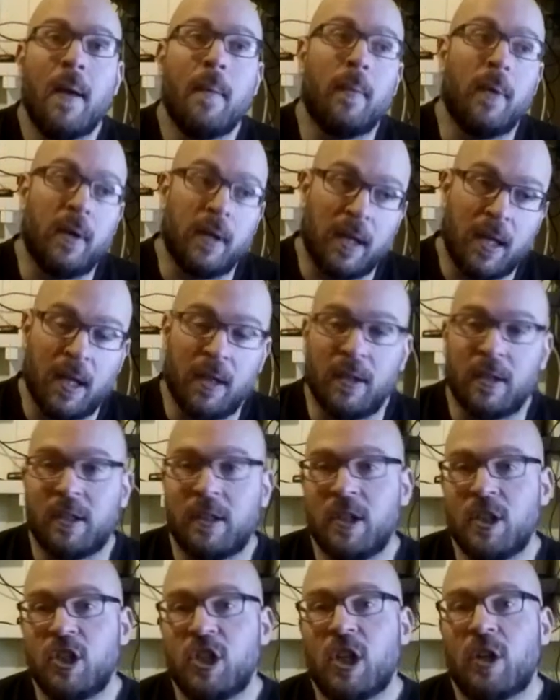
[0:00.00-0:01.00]
But again, this
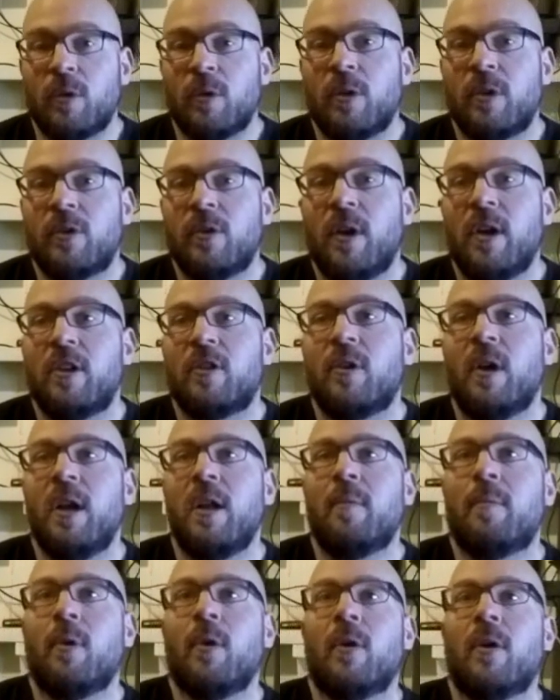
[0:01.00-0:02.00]
is a general strength
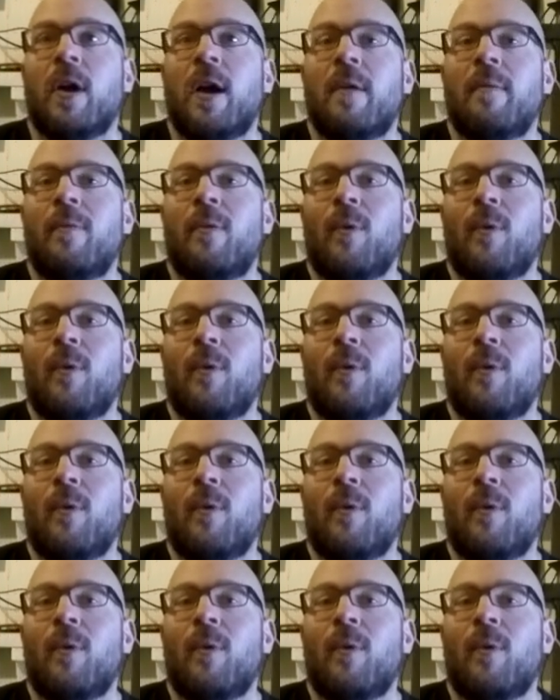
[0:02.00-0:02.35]
training program